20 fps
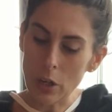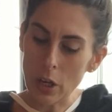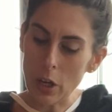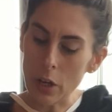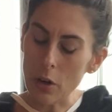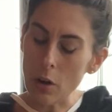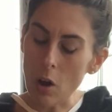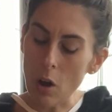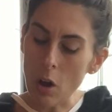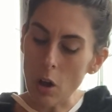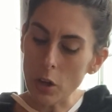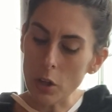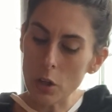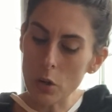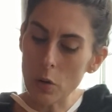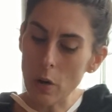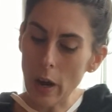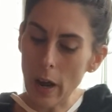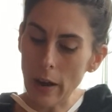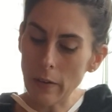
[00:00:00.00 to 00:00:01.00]
And all
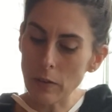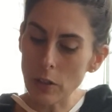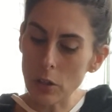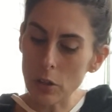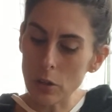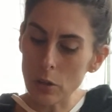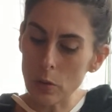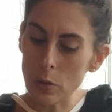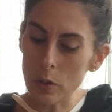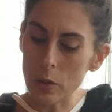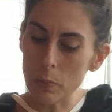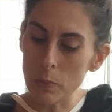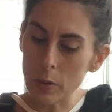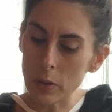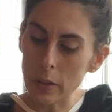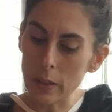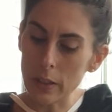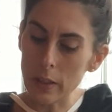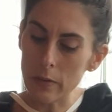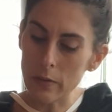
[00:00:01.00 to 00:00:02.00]
you have to do is
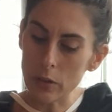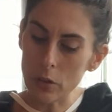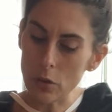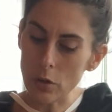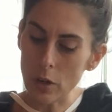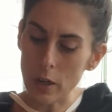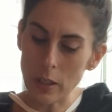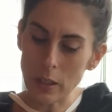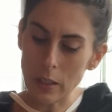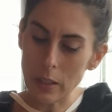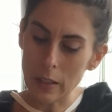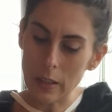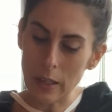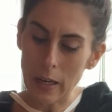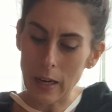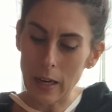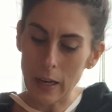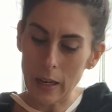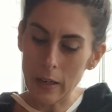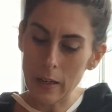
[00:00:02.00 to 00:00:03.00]
believe and trust in
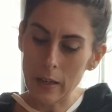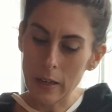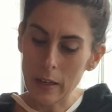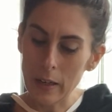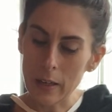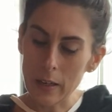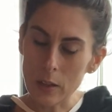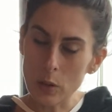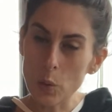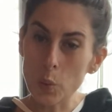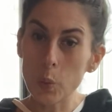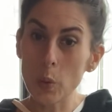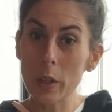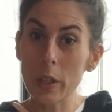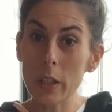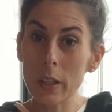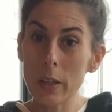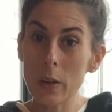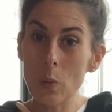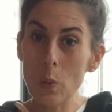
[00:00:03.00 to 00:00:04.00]
that, is
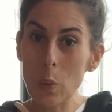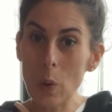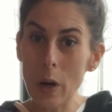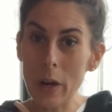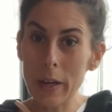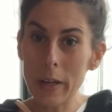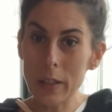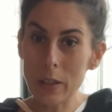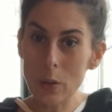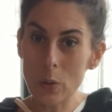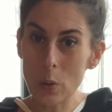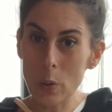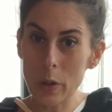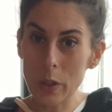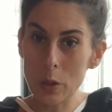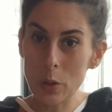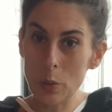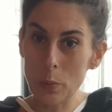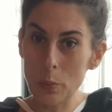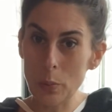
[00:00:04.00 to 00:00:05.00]
really what is going
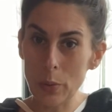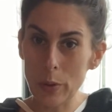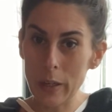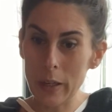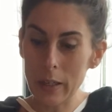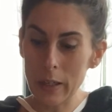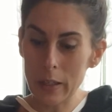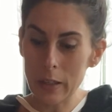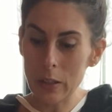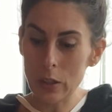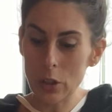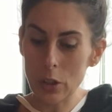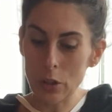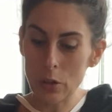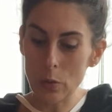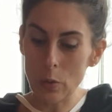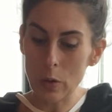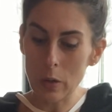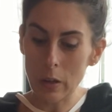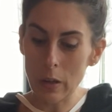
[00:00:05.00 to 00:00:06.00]
to bring into
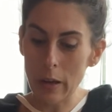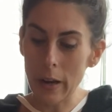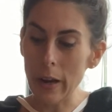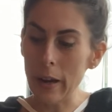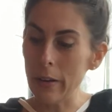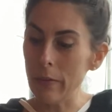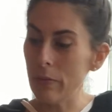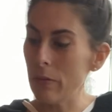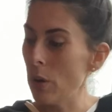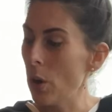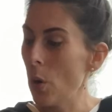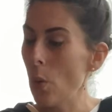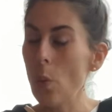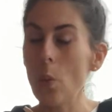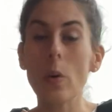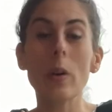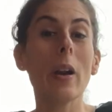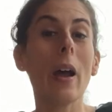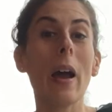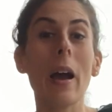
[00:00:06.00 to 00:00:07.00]
your life
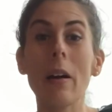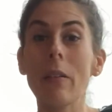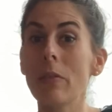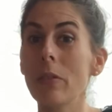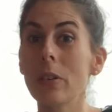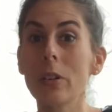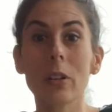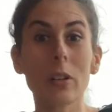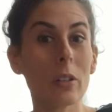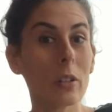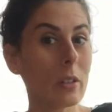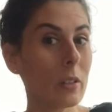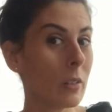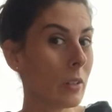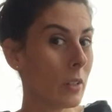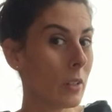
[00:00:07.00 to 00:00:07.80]
whatever